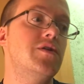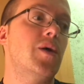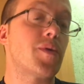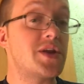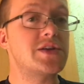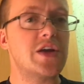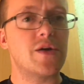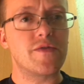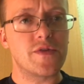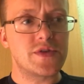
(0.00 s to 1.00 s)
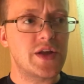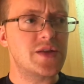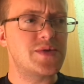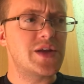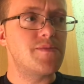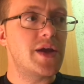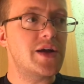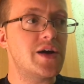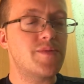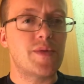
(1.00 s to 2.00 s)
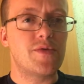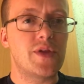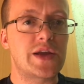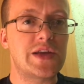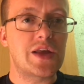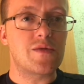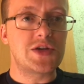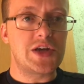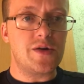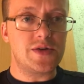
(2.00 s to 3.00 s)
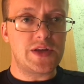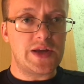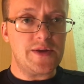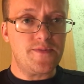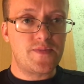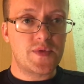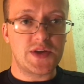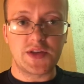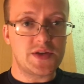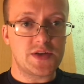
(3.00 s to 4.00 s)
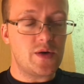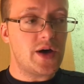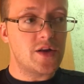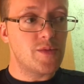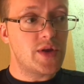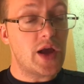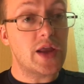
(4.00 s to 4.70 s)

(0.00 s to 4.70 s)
I'll probably take a shower first. Like it's one thing in Bangkok, people like take 3 showers a day because it's just so hot and humid.